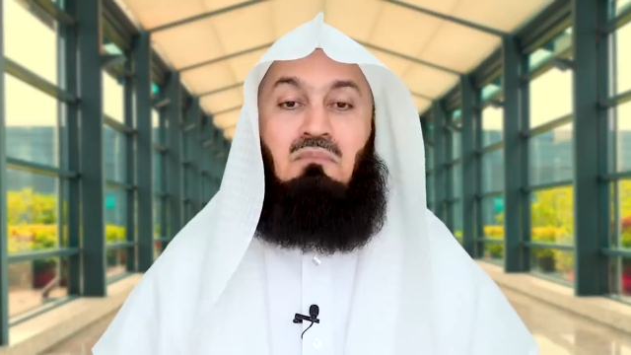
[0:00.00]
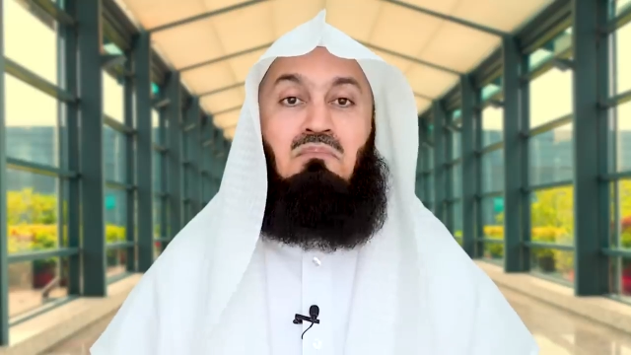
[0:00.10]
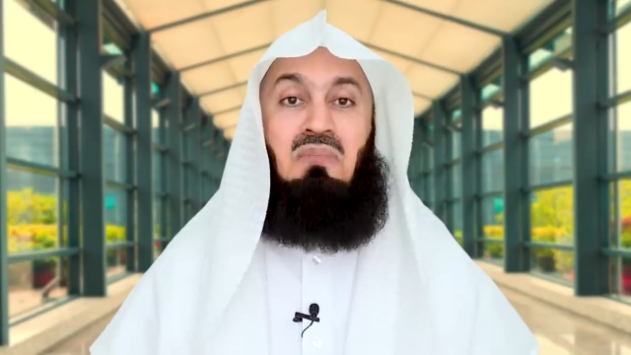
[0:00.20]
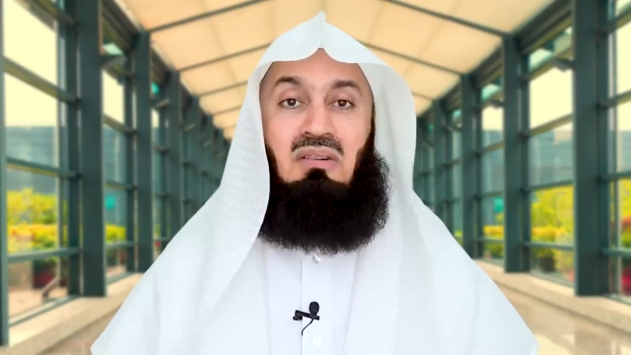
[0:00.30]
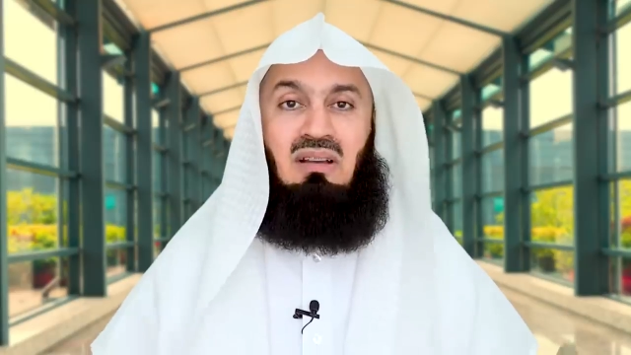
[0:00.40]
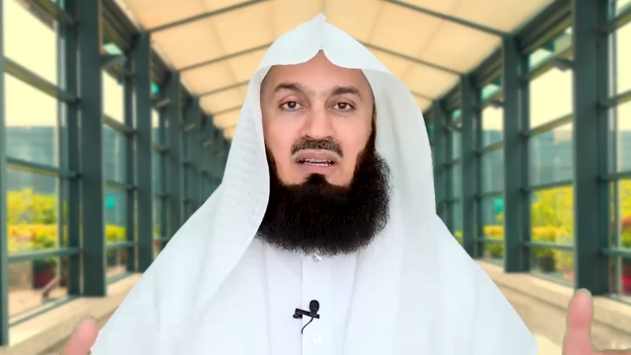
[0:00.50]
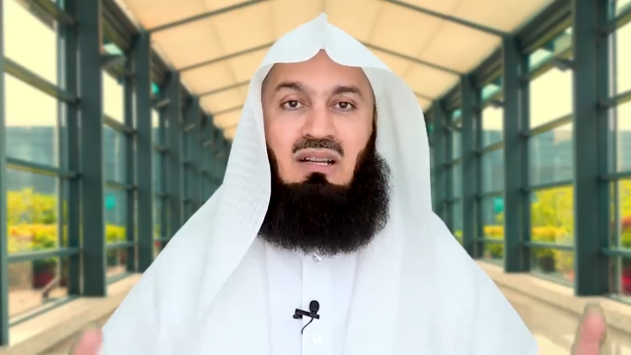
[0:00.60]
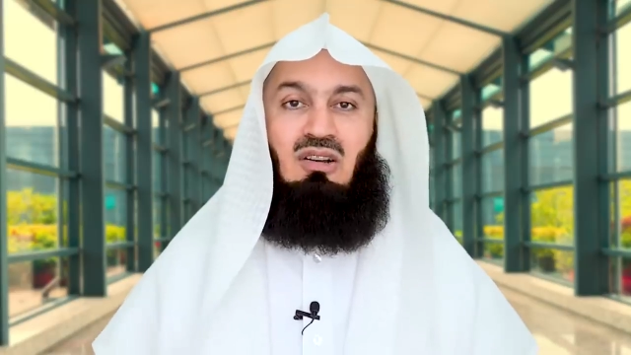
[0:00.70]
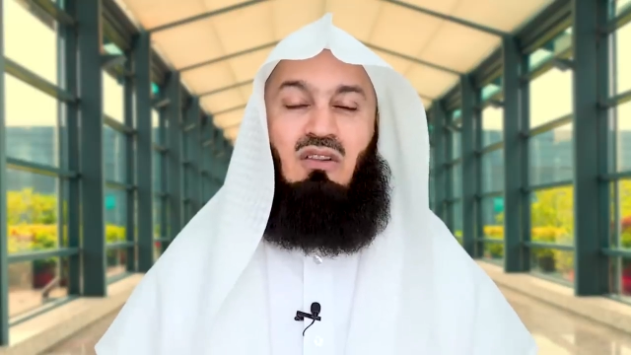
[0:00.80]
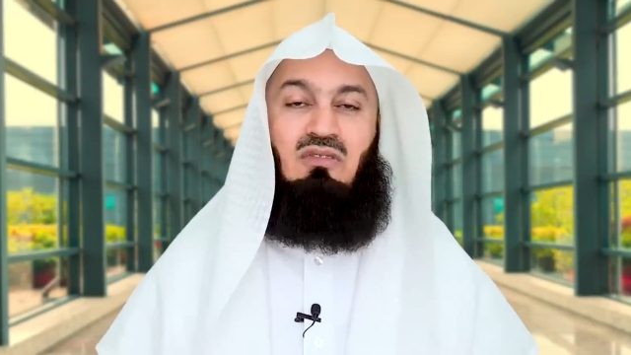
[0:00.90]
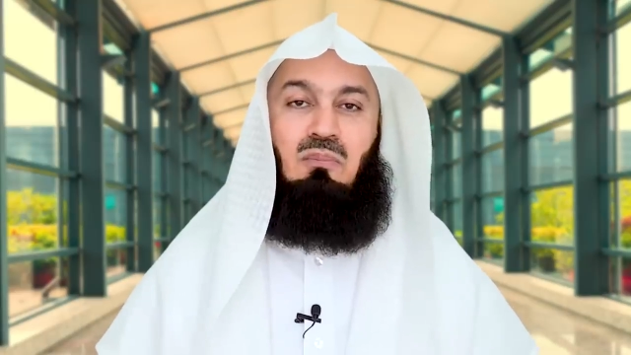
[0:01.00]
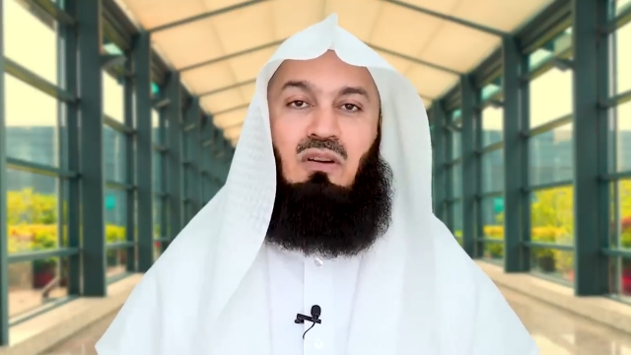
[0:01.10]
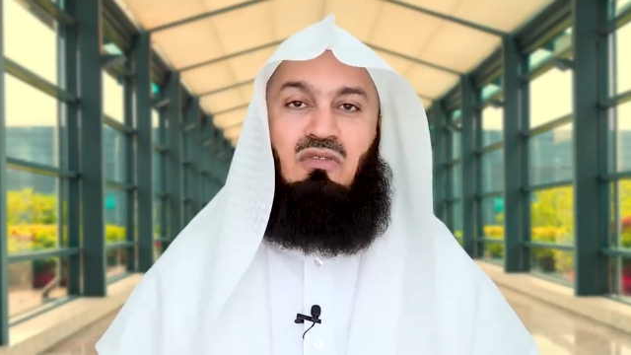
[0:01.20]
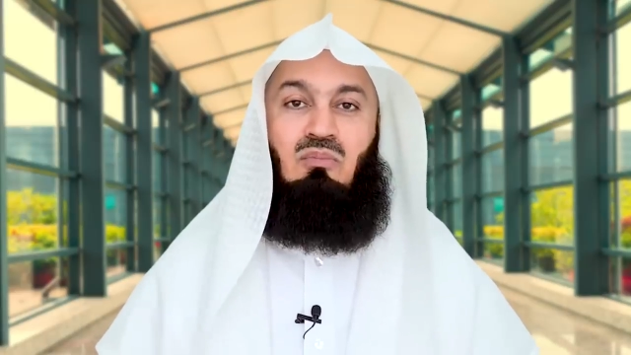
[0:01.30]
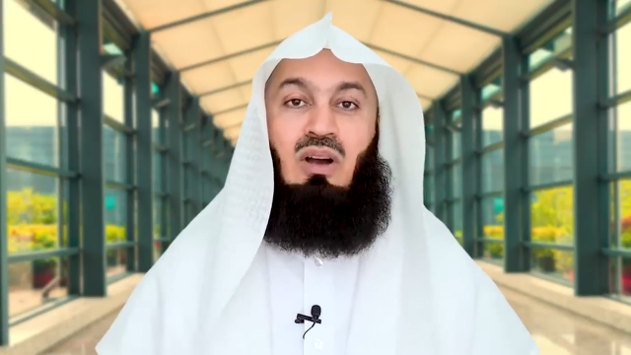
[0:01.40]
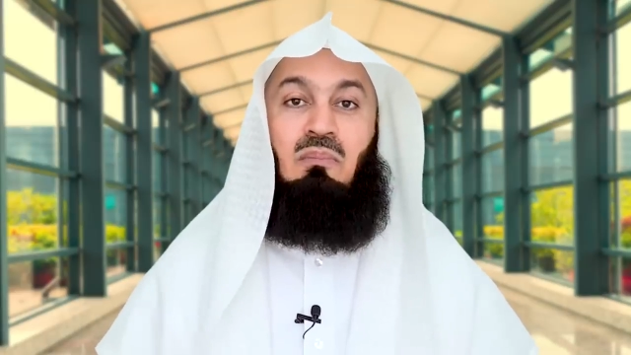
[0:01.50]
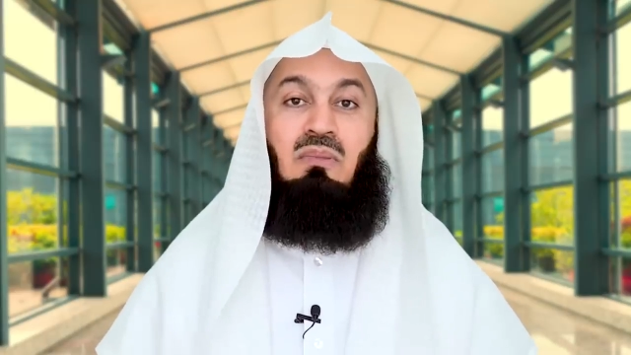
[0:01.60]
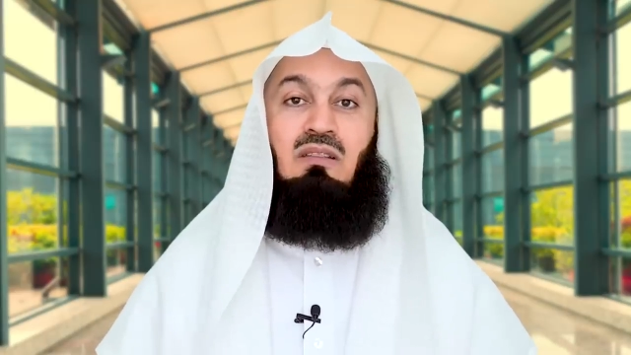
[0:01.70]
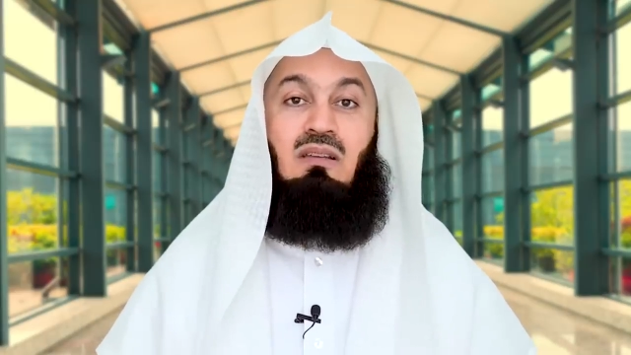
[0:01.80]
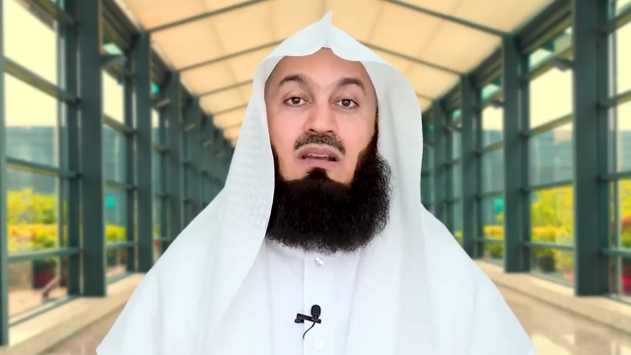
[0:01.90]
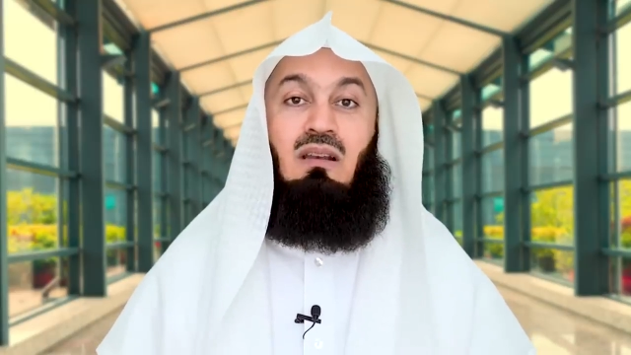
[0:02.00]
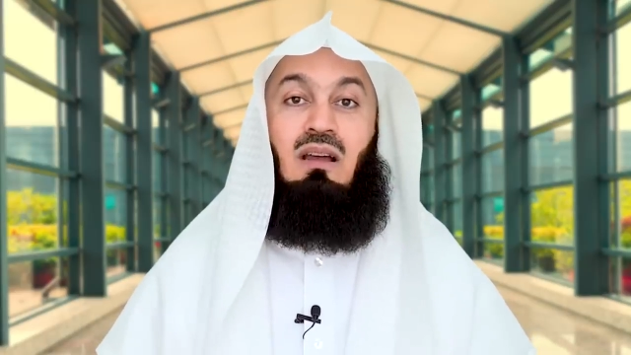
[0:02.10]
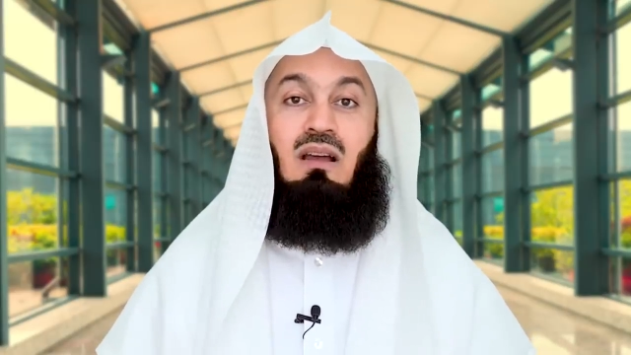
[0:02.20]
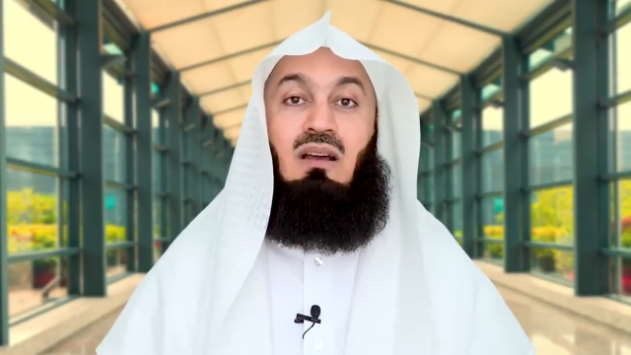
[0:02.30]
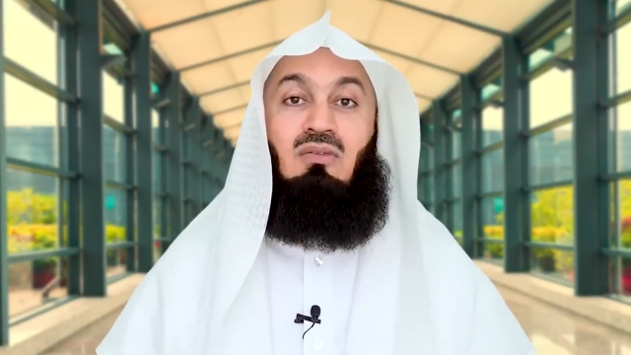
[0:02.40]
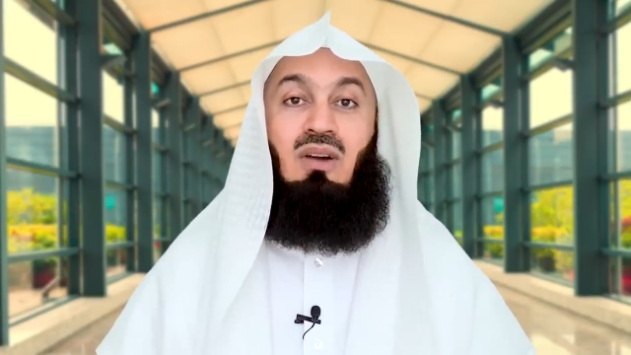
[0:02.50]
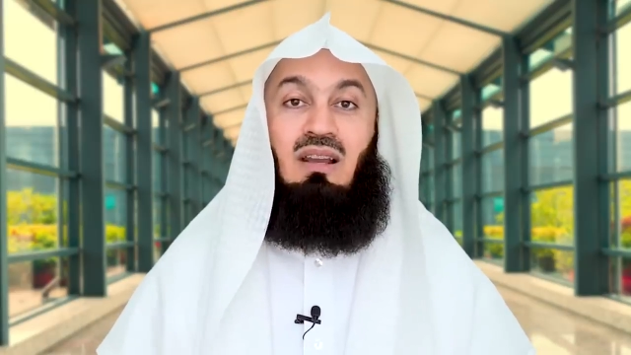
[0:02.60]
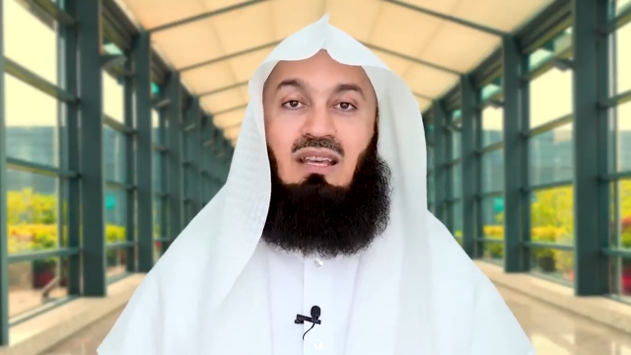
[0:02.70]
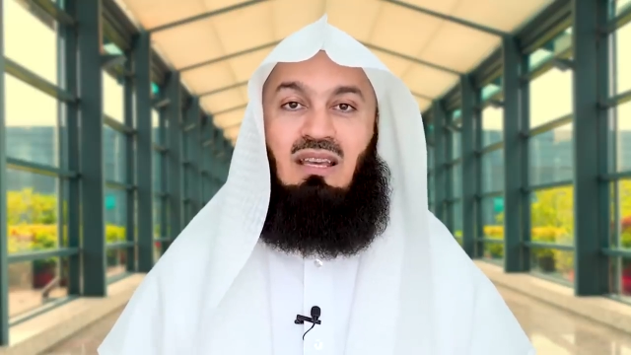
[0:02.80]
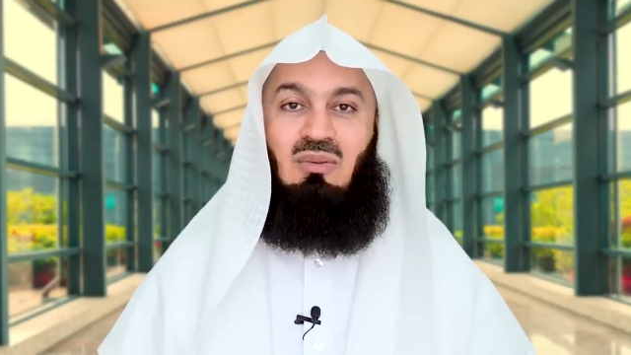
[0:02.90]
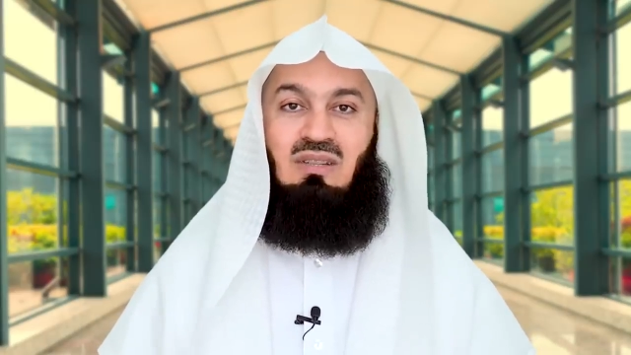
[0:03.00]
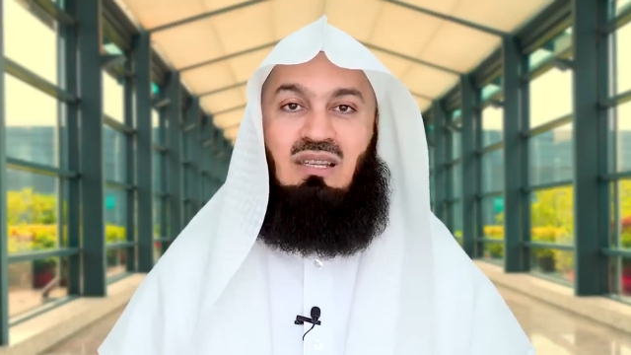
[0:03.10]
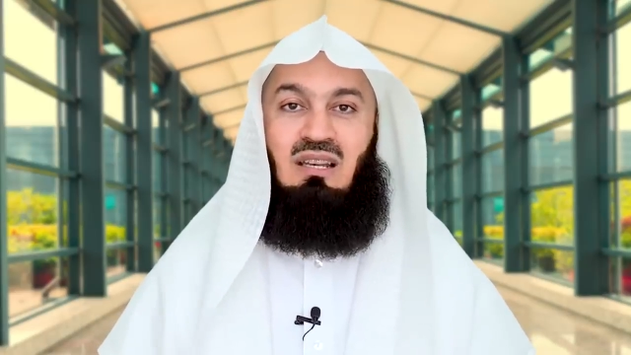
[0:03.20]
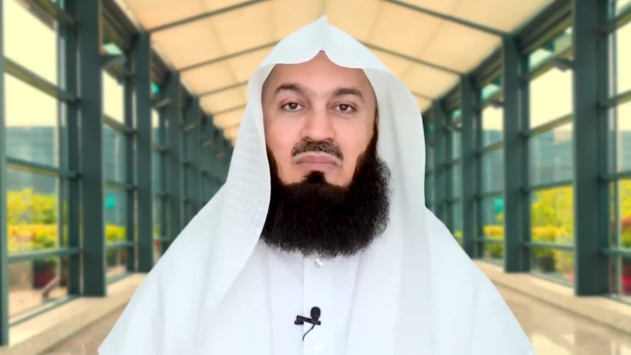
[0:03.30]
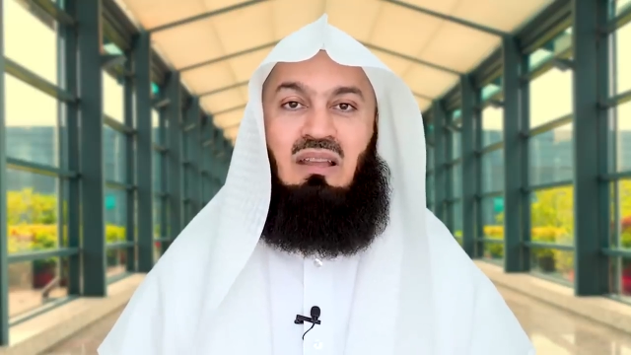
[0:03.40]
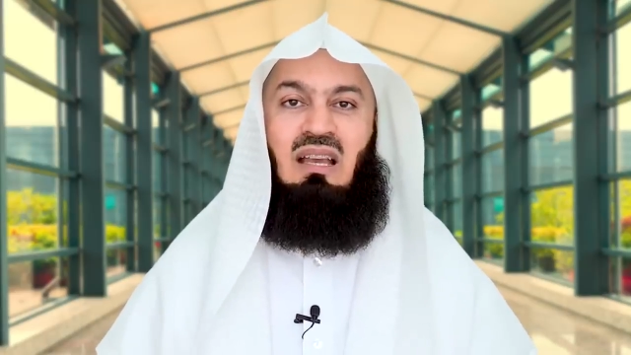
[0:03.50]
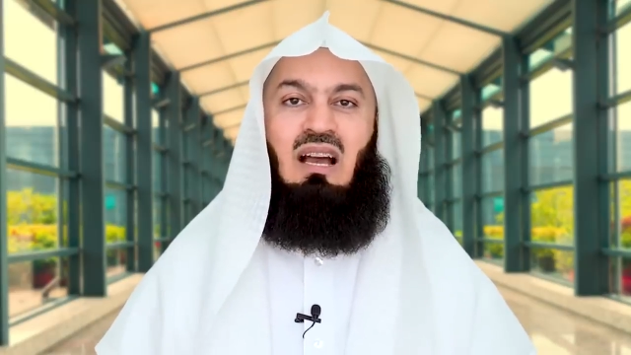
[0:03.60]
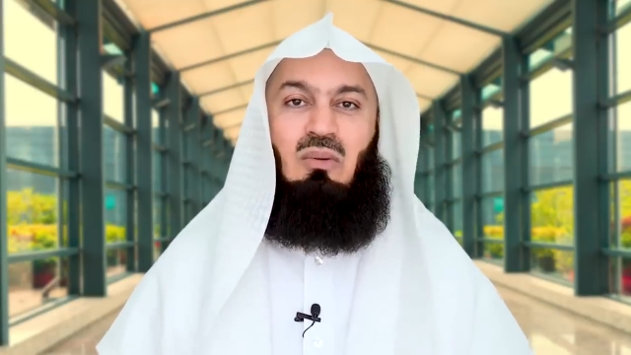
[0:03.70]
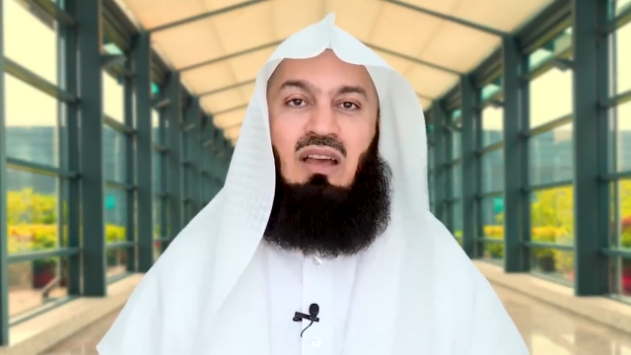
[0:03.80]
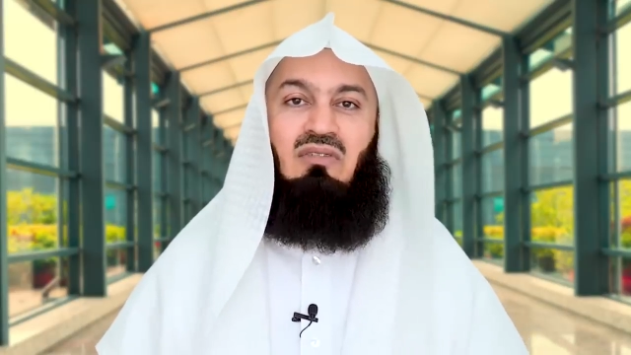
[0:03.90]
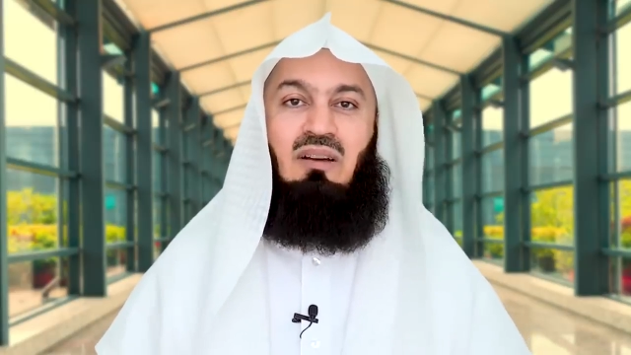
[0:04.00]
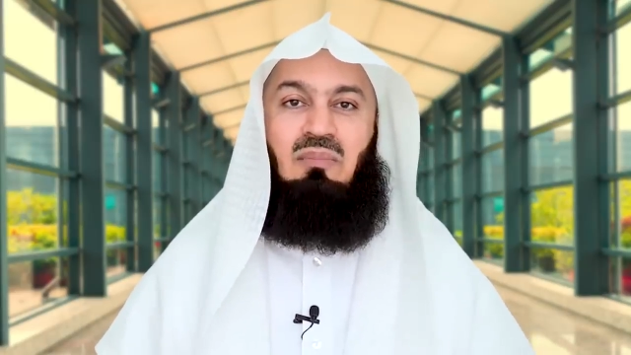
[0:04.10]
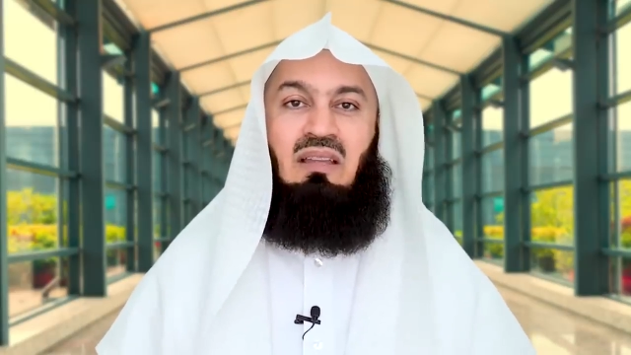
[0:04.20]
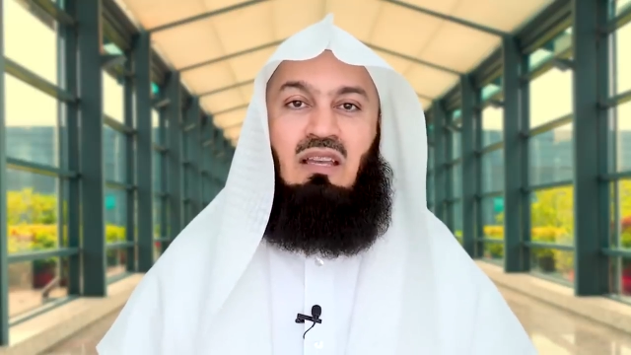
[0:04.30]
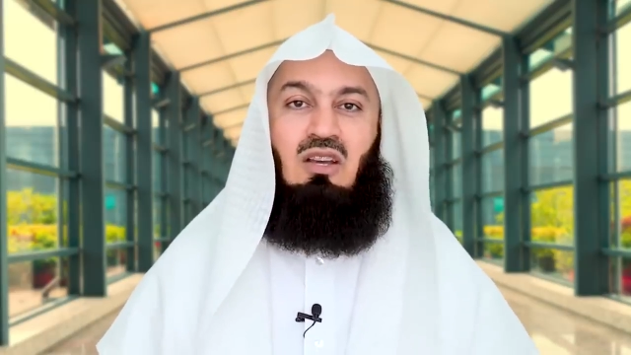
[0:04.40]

miracle of the Prophet Muhammad sallallahu alaihi wasallam. However,